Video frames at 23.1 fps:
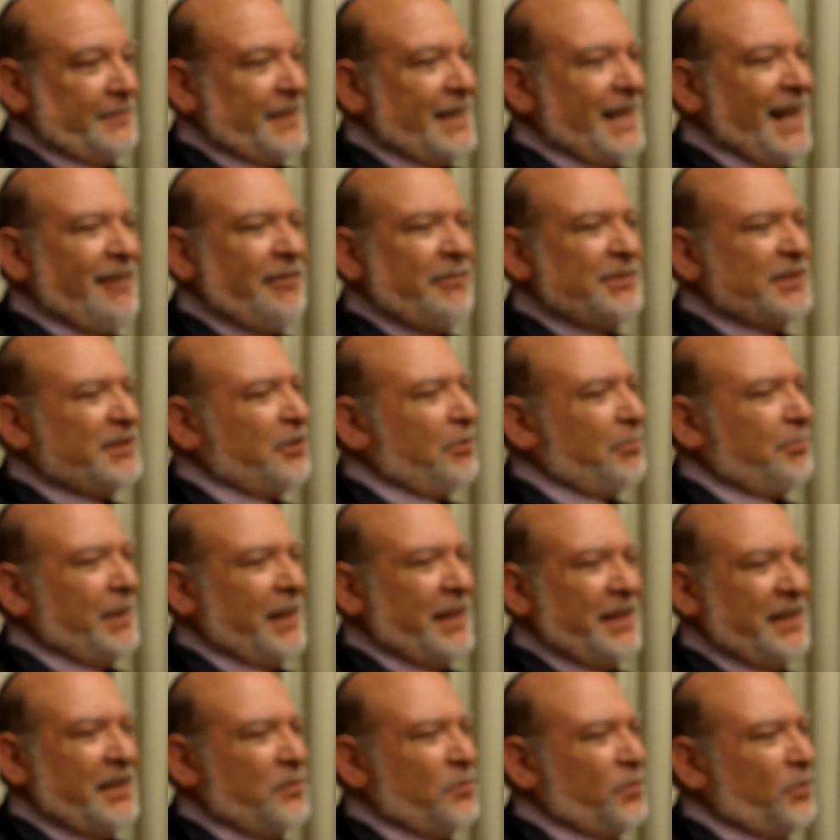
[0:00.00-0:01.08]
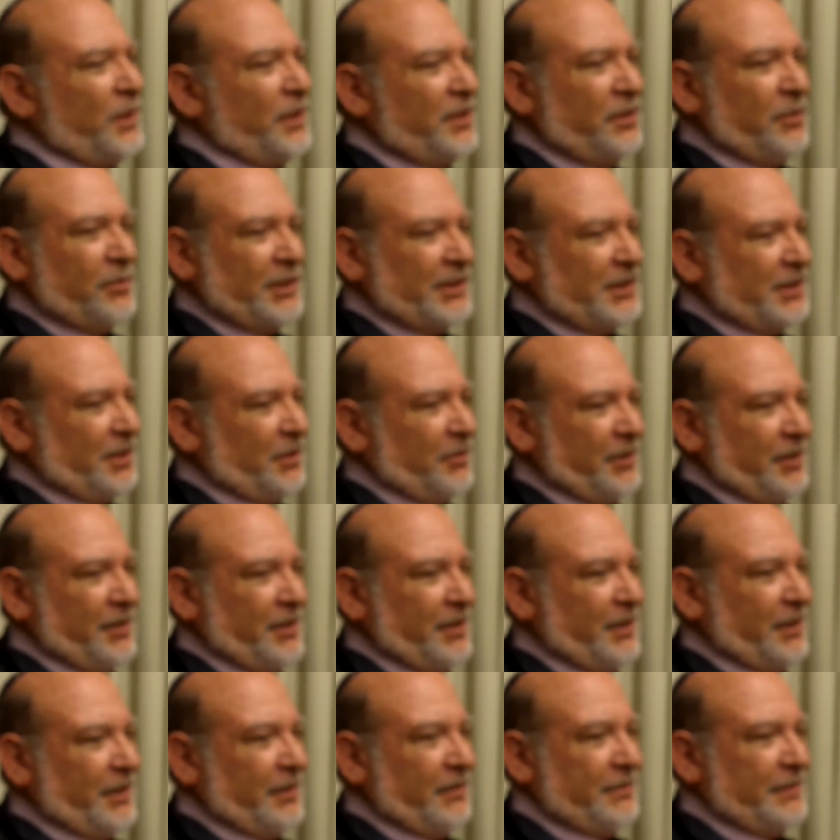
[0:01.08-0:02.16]
The Arabs know better than we do what's going
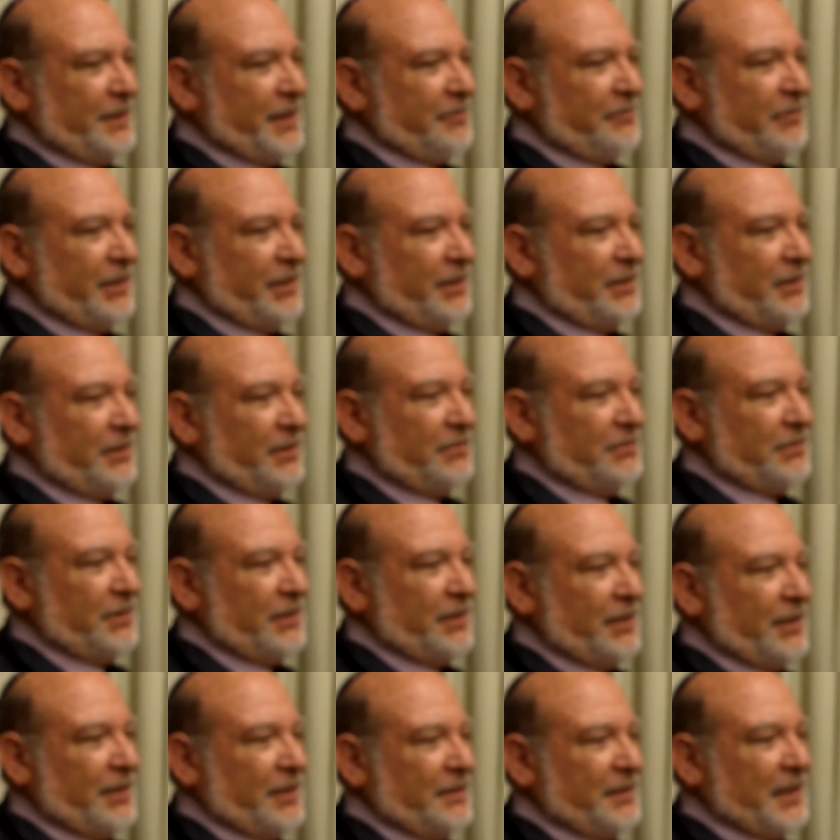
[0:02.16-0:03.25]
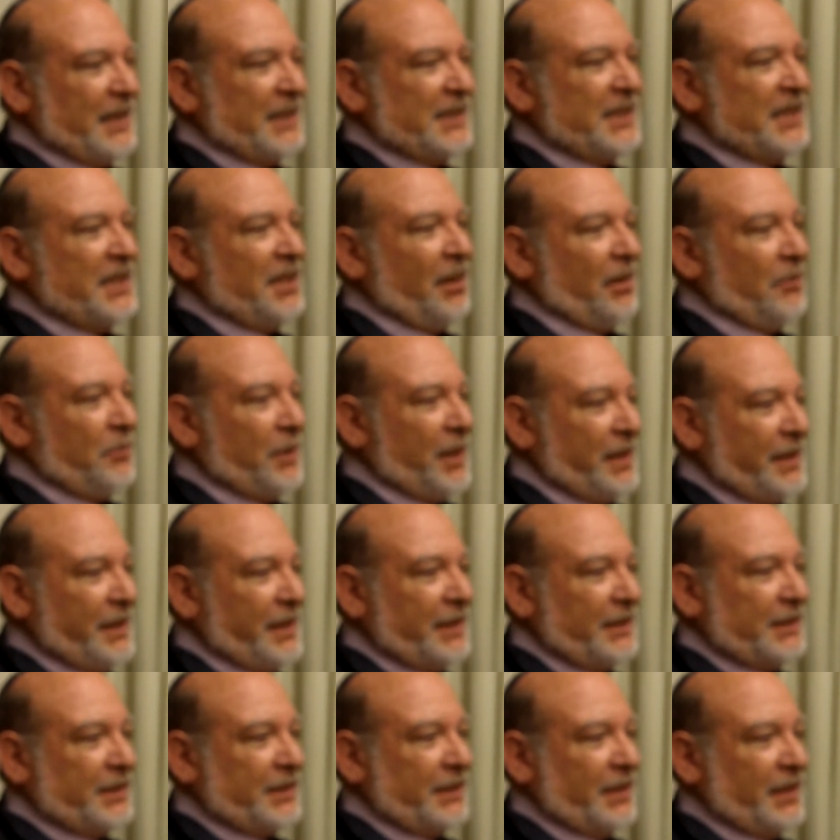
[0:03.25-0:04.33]
on here. They really do. Mm-hmm. They see our
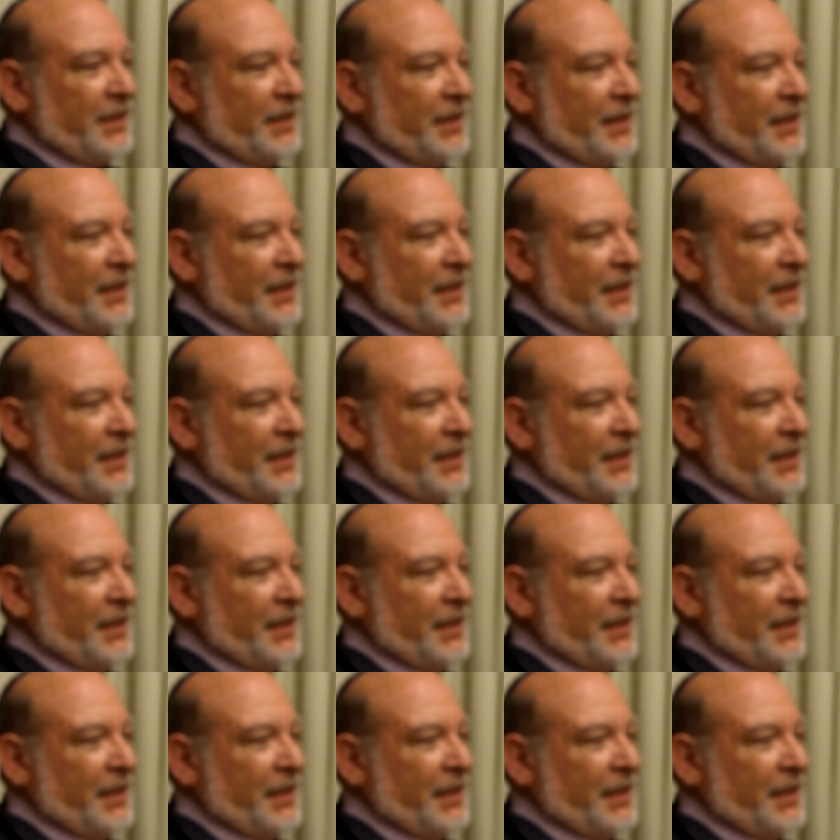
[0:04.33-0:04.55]
weakness.